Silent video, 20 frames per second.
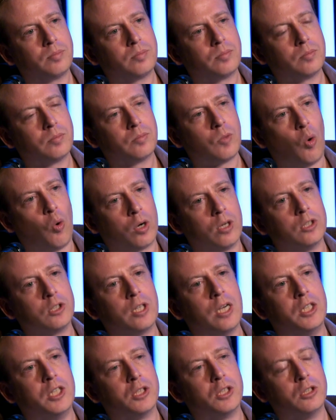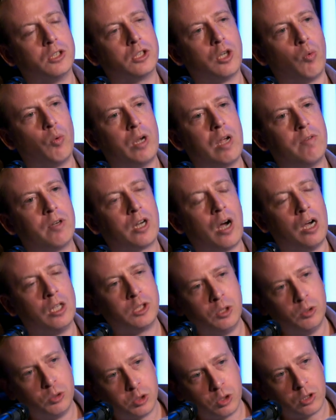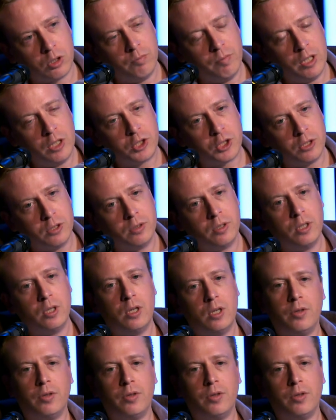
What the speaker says: organization. So when you have a constitutional convention,